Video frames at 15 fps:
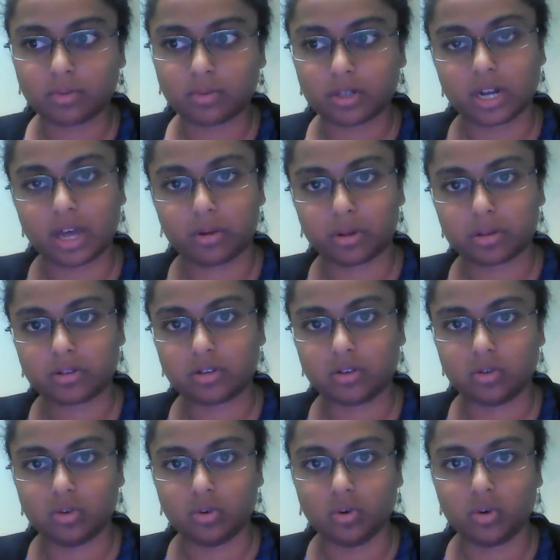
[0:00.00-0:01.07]
which allows
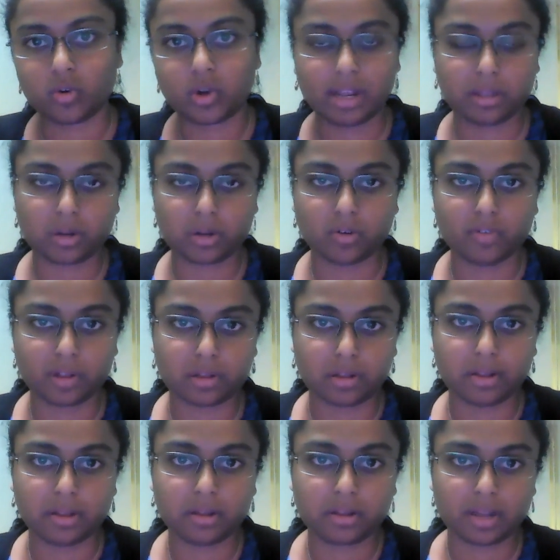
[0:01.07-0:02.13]
to create
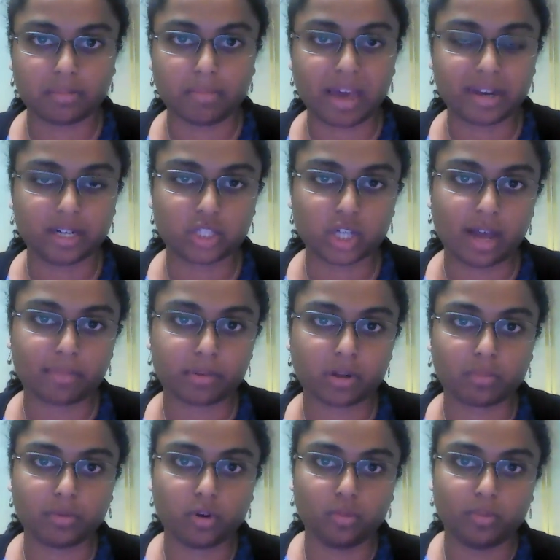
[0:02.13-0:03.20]
services and manage
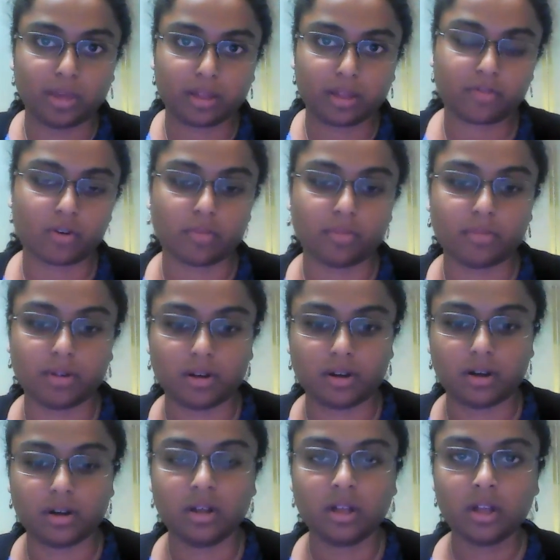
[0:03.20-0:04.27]
apps on Bluemix from
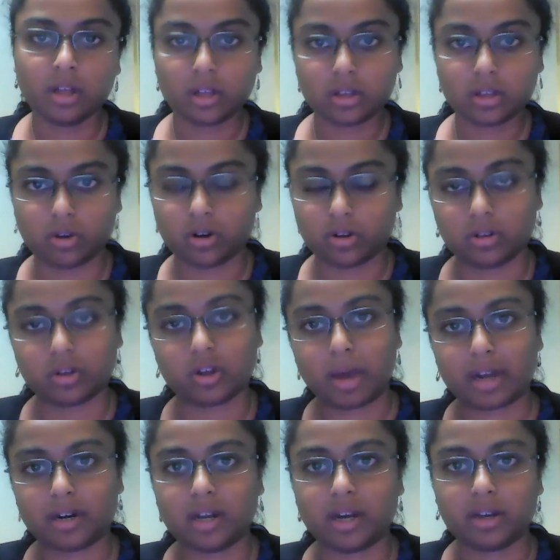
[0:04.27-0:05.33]
the
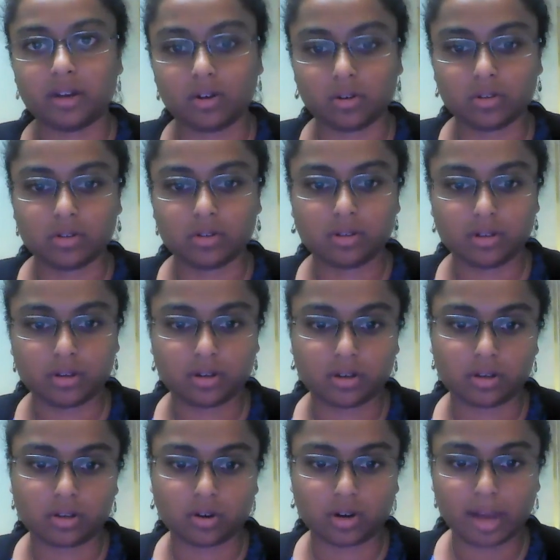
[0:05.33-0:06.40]
command line on
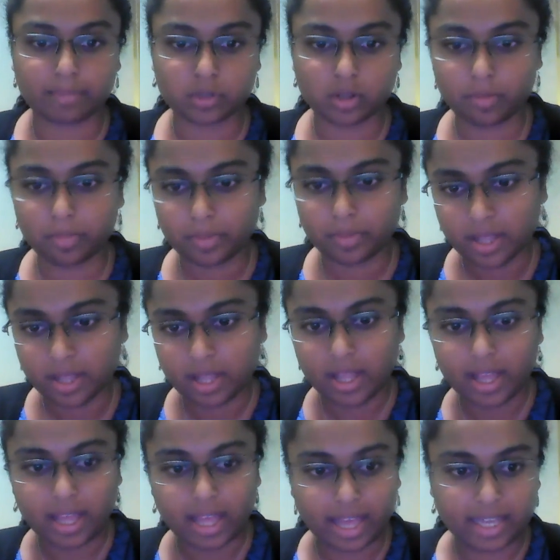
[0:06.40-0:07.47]
your laptop.
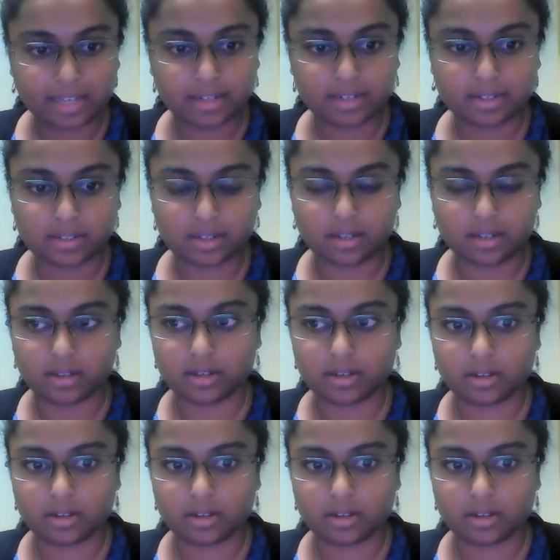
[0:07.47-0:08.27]
And